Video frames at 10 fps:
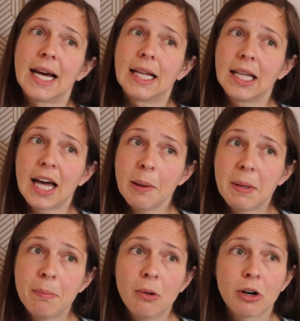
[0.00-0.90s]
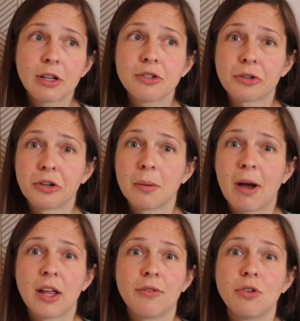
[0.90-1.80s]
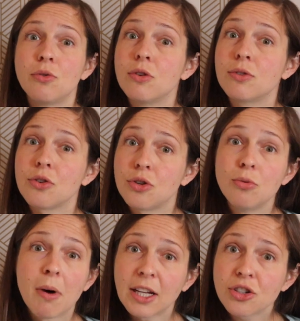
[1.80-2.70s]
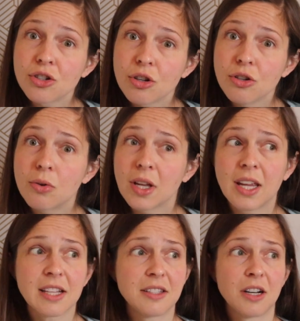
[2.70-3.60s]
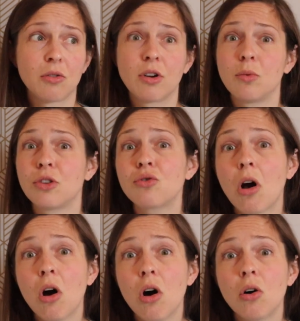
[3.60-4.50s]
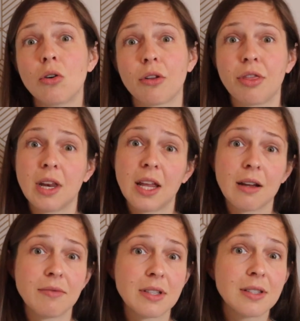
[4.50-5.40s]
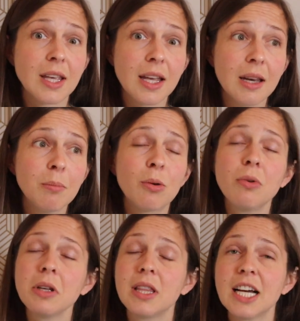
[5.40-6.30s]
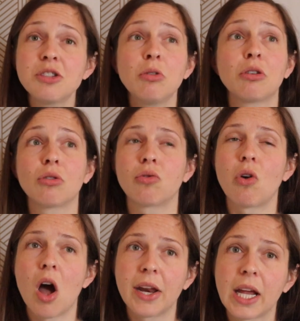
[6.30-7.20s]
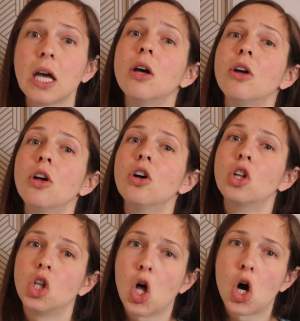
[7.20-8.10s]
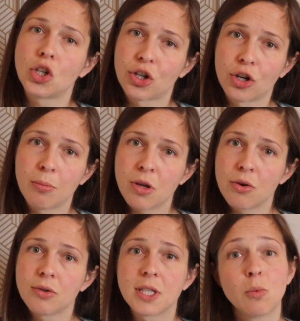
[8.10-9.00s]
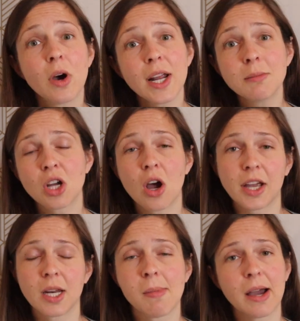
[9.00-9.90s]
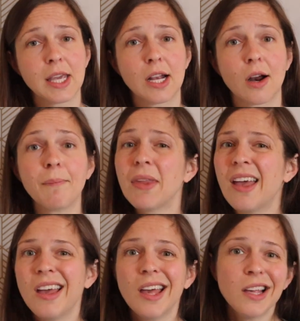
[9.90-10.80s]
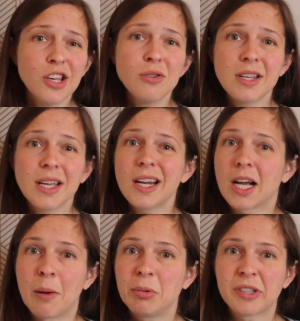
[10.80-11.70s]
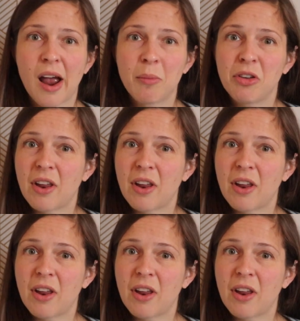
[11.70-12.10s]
A lot of people are concerned about if you use it too much, you can get steroid withdrawal or thinning of the skin, but really that's with chronic long-term use. And what I'm talking about here using it a couple times a